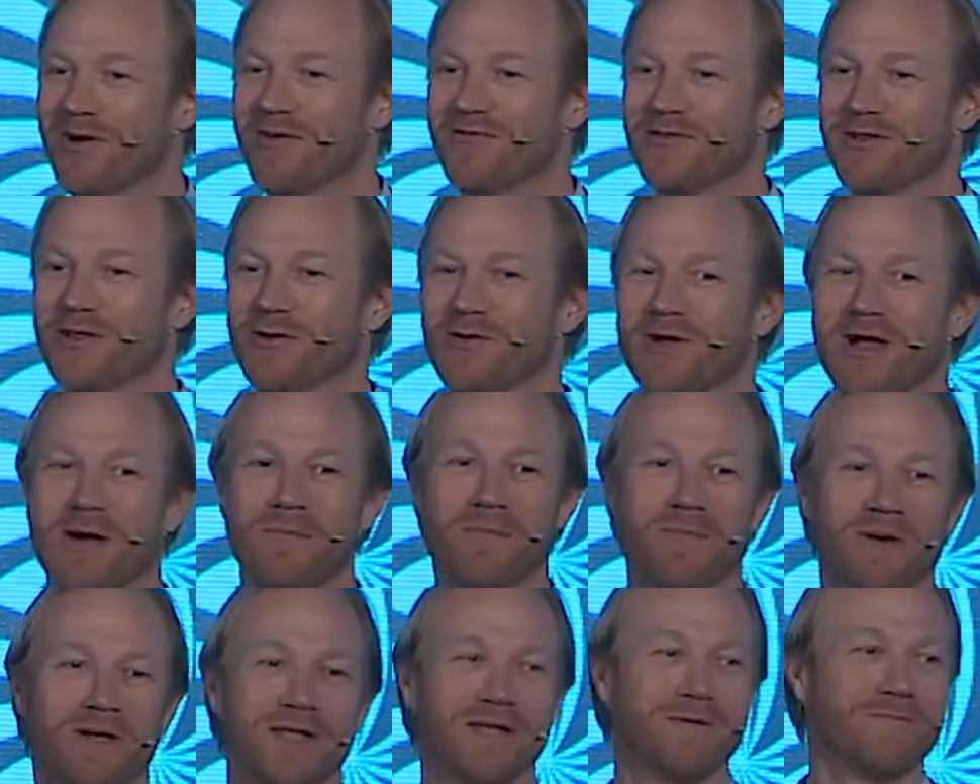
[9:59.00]
of a new
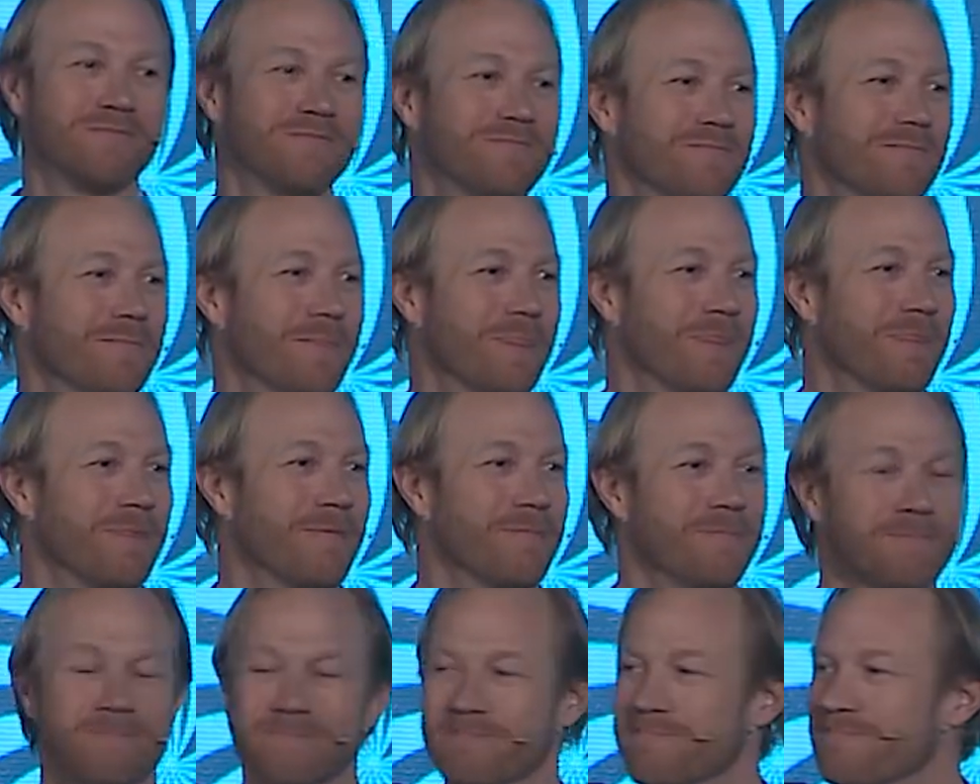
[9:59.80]
company.
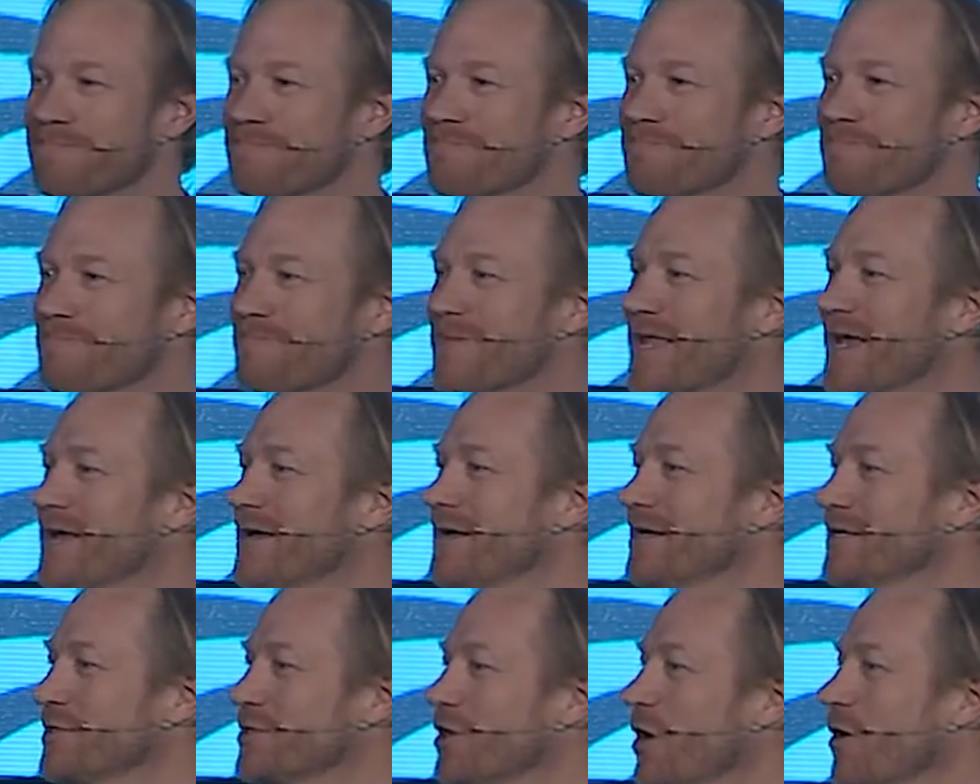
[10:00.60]

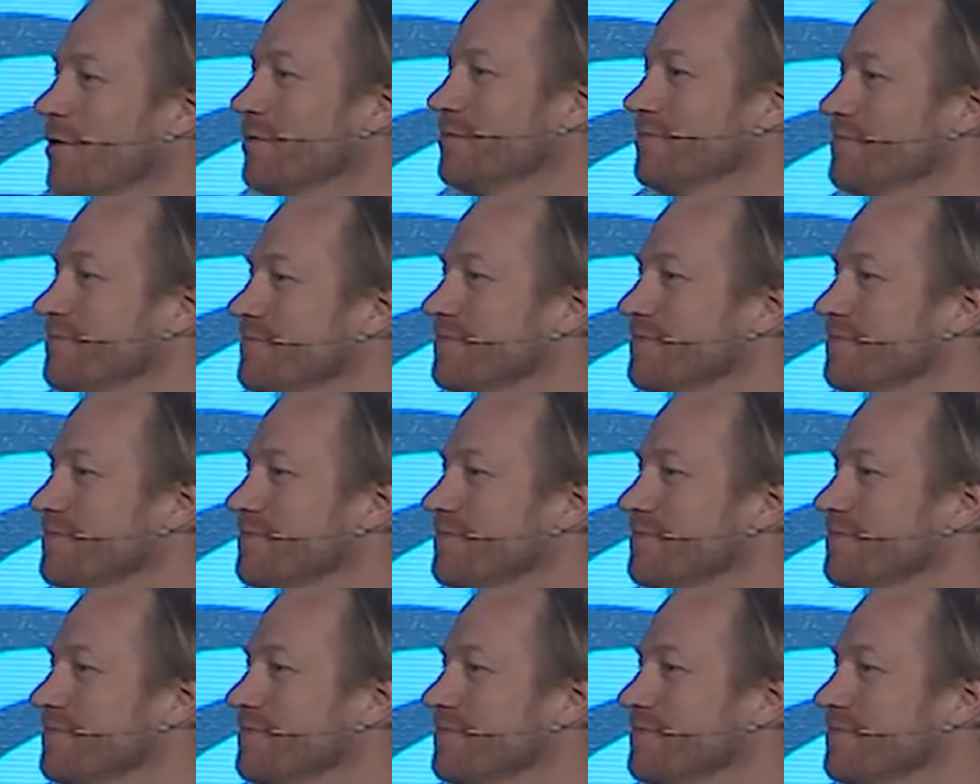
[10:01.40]
So,